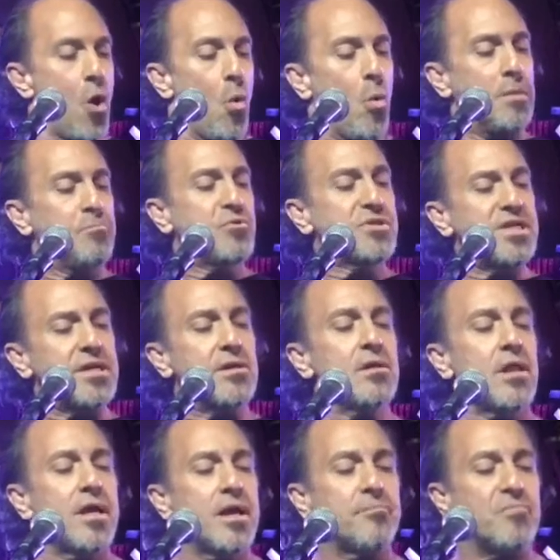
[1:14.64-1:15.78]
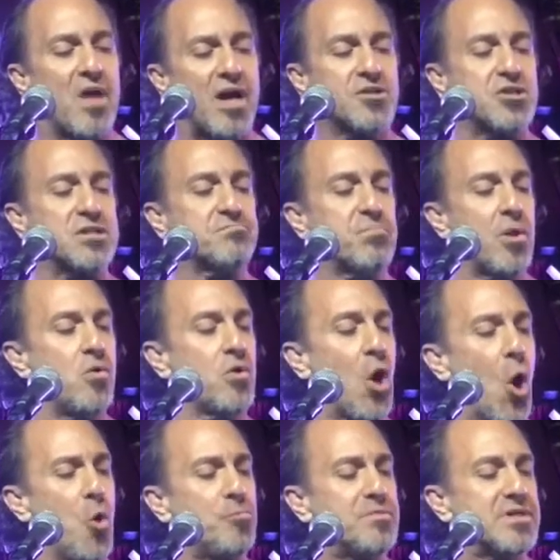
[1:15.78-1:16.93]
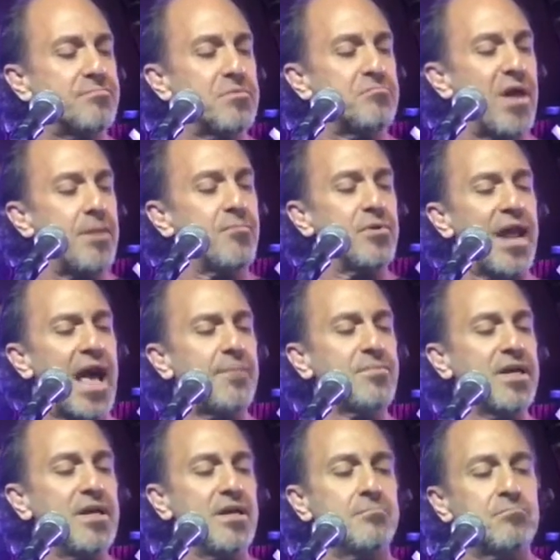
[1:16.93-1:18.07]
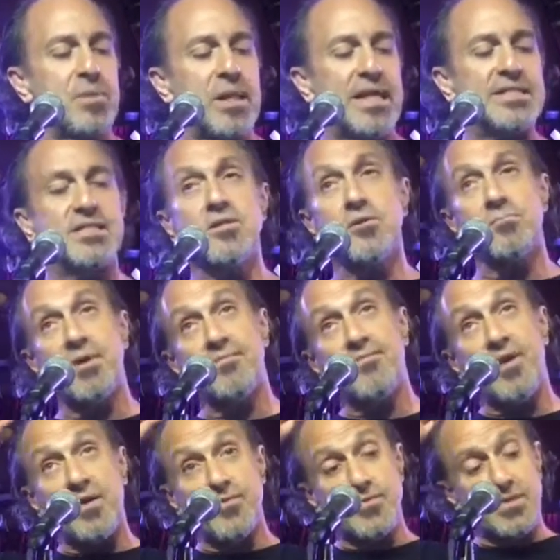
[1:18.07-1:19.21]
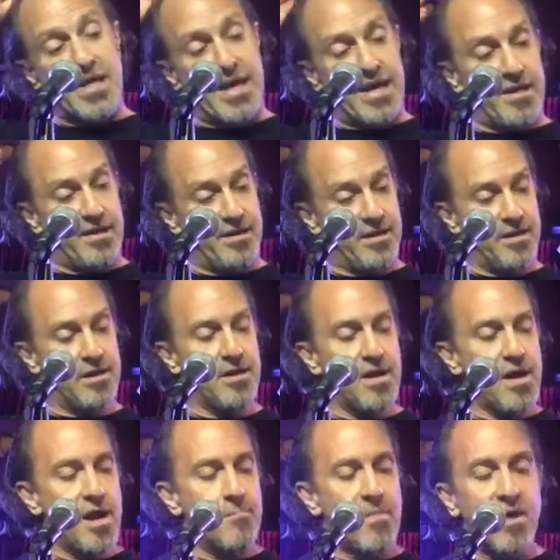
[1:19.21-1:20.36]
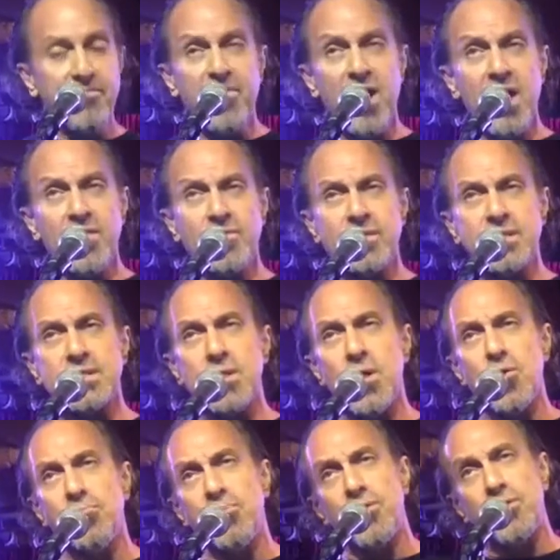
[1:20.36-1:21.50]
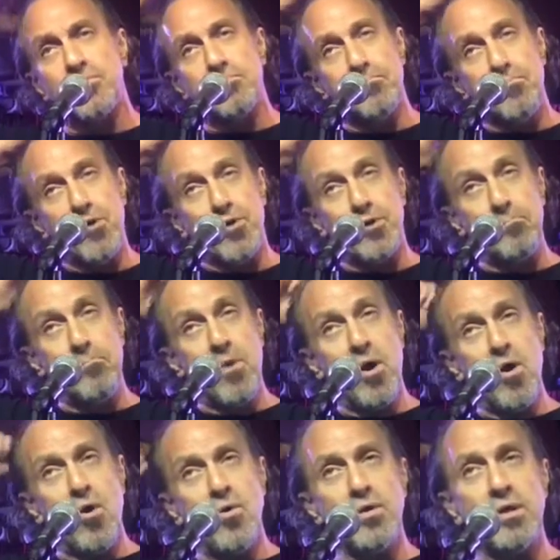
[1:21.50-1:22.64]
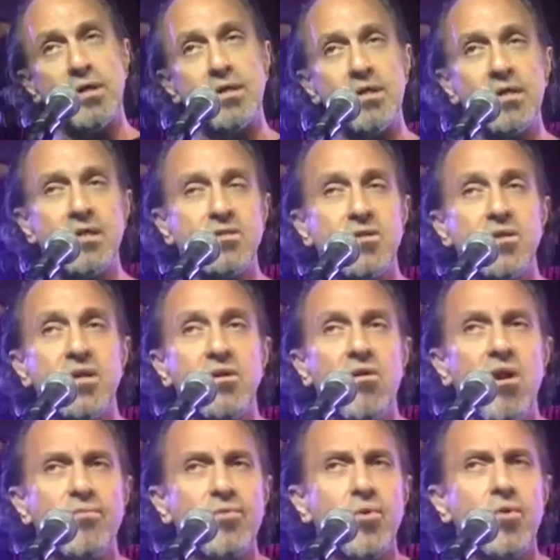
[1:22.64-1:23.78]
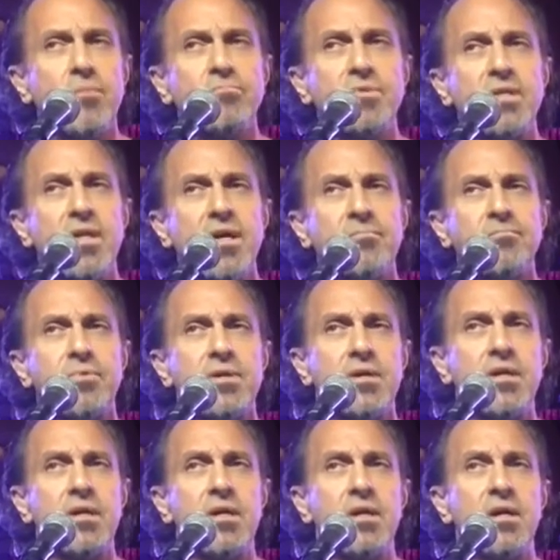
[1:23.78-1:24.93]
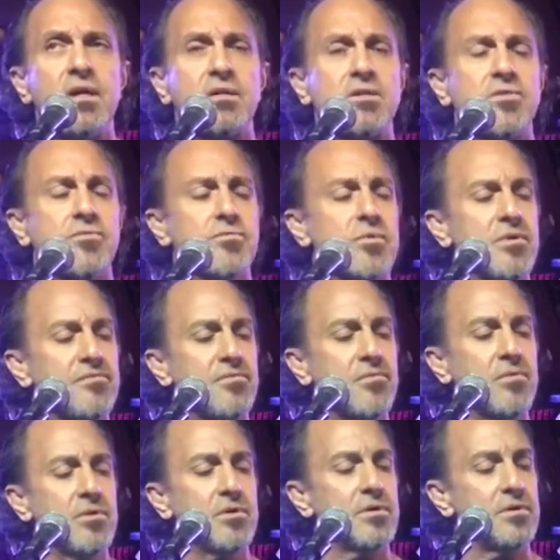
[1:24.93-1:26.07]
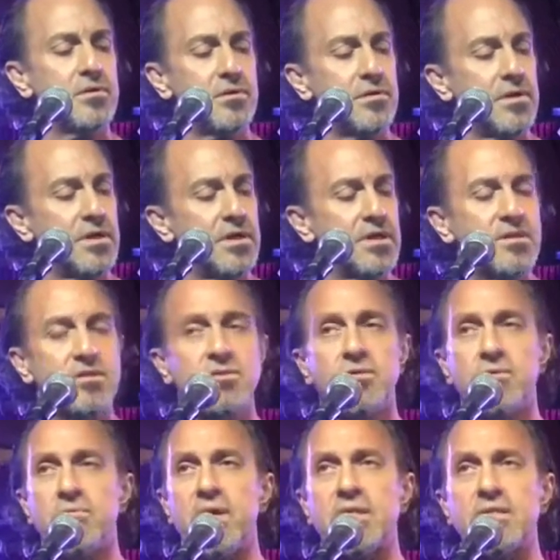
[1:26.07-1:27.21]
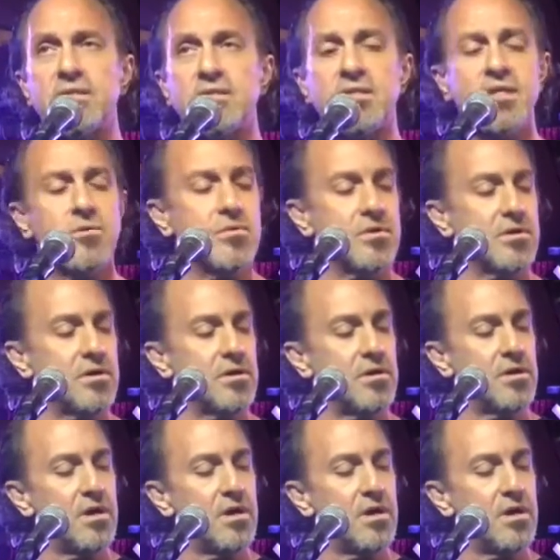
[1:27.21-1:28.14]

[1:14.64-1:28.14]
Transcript: One particularly obnoxious bloke opened up a paper napkin and placed it on my father's head. My father, in slow burn mode, took it off, crumpled it up, just threw it on the floor. Didn't turn around, didn't say a word.